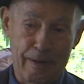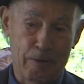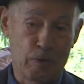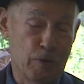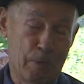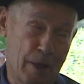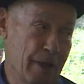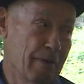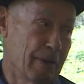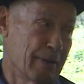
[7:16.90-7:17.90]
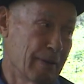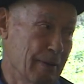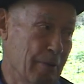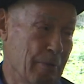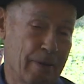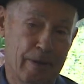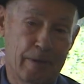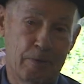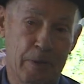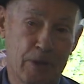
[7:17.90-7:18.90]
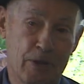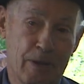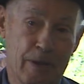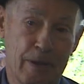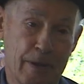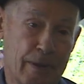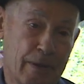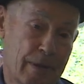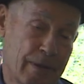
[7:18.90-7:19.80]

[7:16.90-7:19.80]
I couldn't believe it, and especially